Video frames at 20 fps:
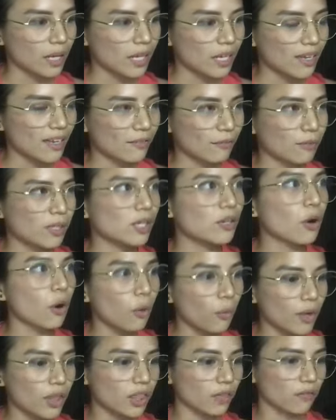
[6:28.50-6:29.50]
if we
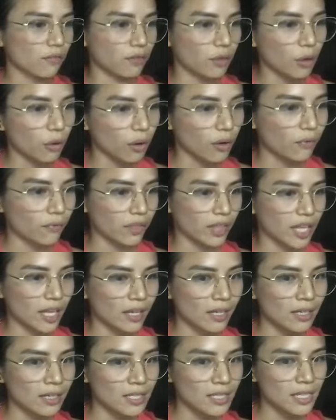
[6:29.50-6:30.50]
go with the flow of
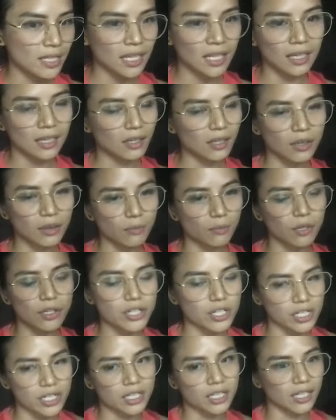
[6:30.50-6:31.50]
things, then we're
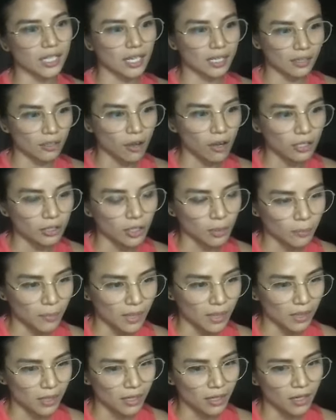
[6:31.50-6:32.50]
just gonna get caught up
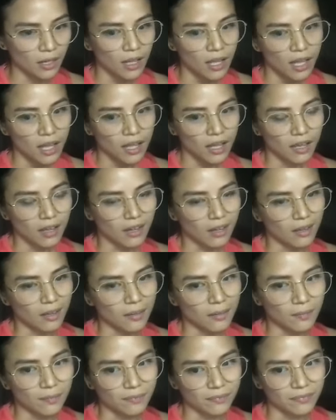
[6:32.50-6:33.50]
in
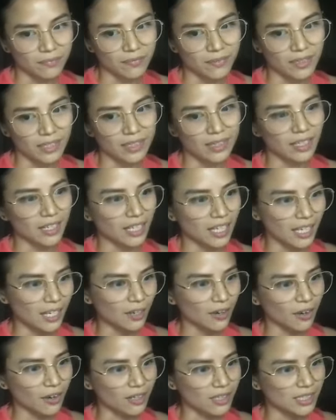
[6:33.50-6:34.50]
the
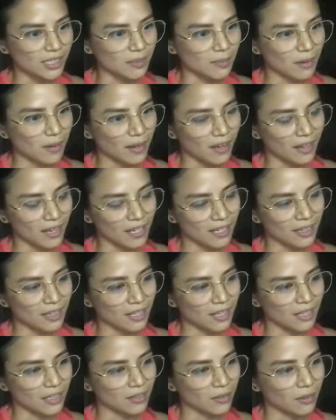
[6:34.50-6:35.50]
chaos, diba?
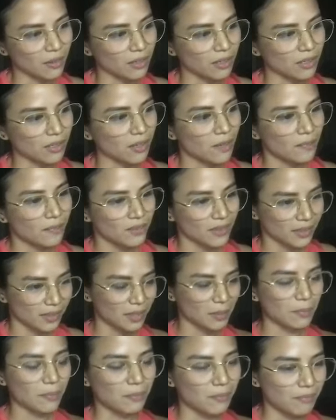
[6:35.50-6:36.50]
And all the
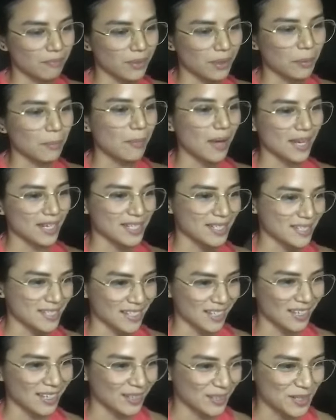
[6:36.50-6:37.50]
the mess
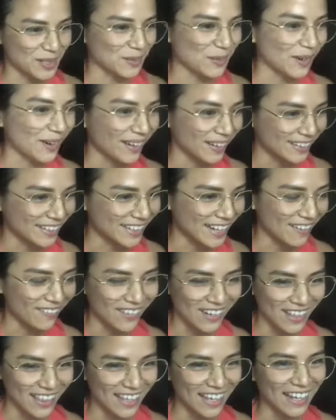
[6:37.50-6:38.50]
in this world and
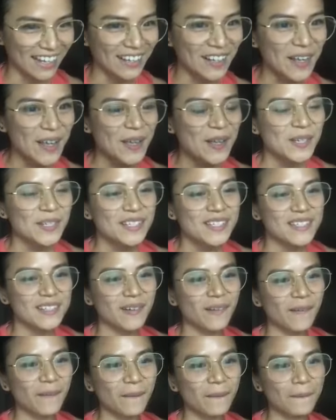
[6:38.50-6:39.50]
everything.
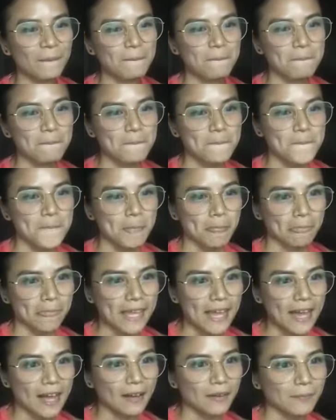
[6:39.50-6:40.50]
So
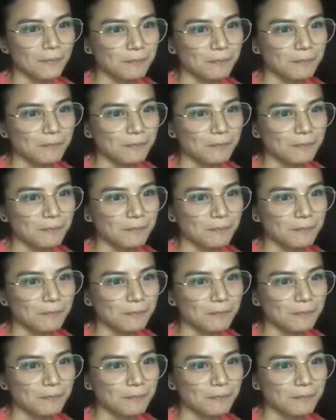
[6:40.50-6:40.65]
yeah,